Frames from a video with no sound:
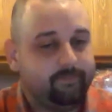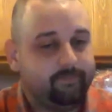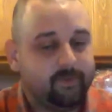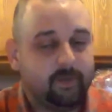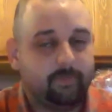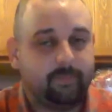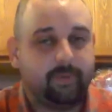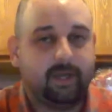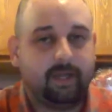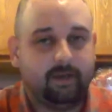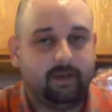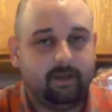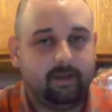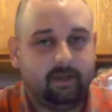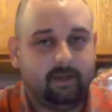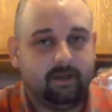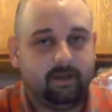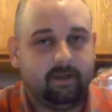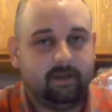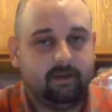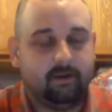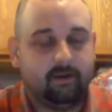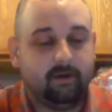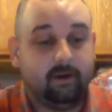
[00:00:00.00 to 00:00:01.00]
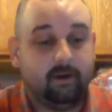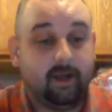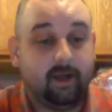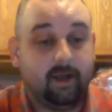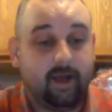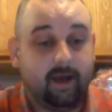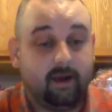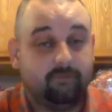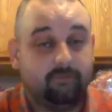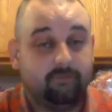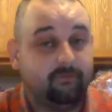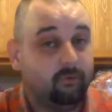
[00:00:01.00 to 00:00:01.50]
depending on
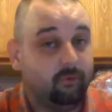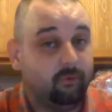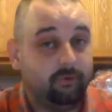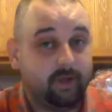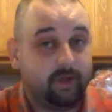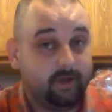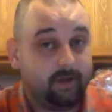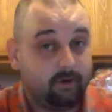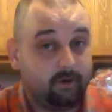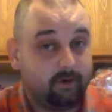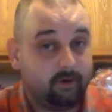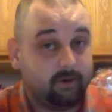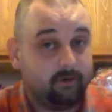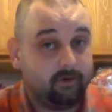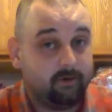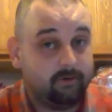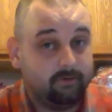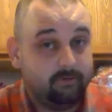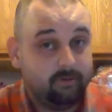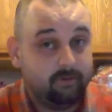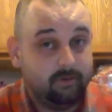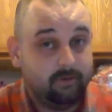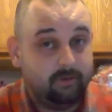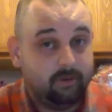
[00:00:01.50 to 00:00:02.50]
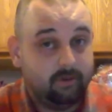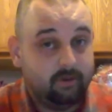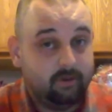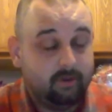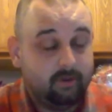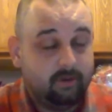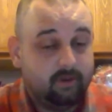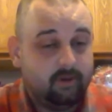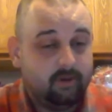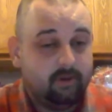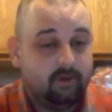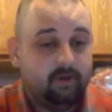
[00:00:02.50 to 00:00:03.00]
how full they are
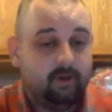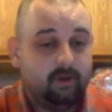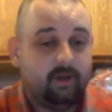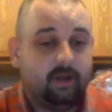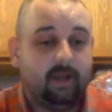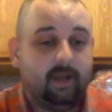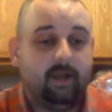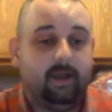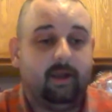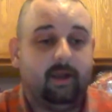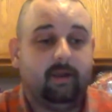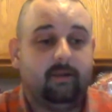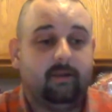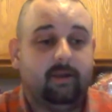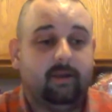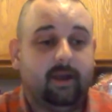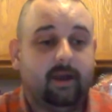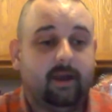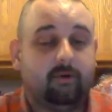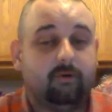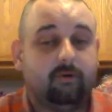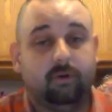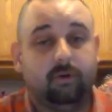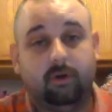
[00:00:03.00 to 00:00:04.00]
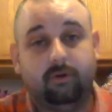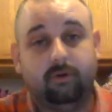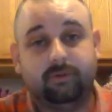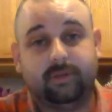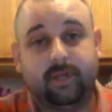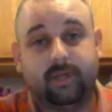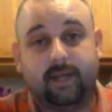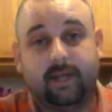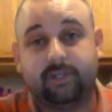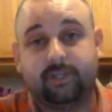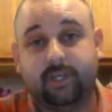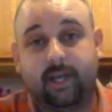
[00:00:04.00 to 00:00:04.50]
and how close
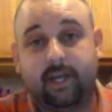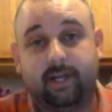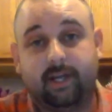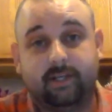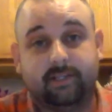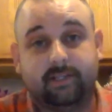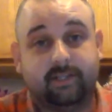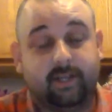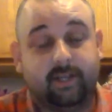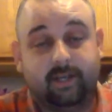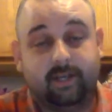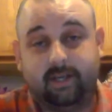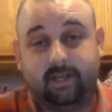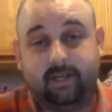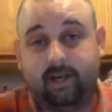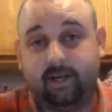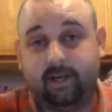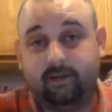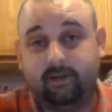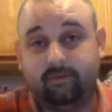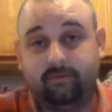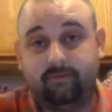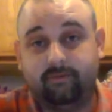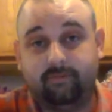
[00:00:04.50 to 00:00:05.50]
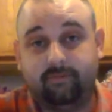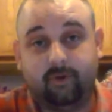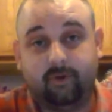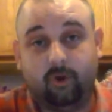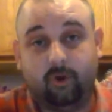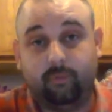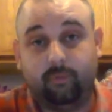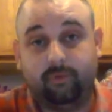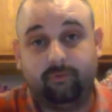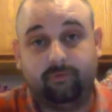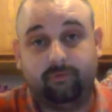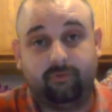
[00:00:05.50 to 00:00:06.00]
that shed is to any kind of
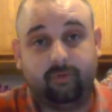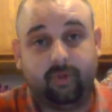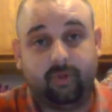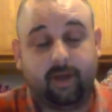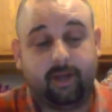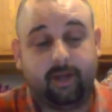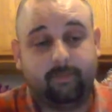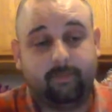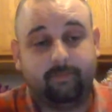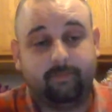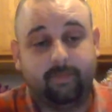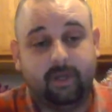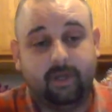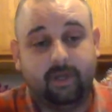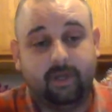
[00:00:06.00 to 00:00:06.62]
open flame.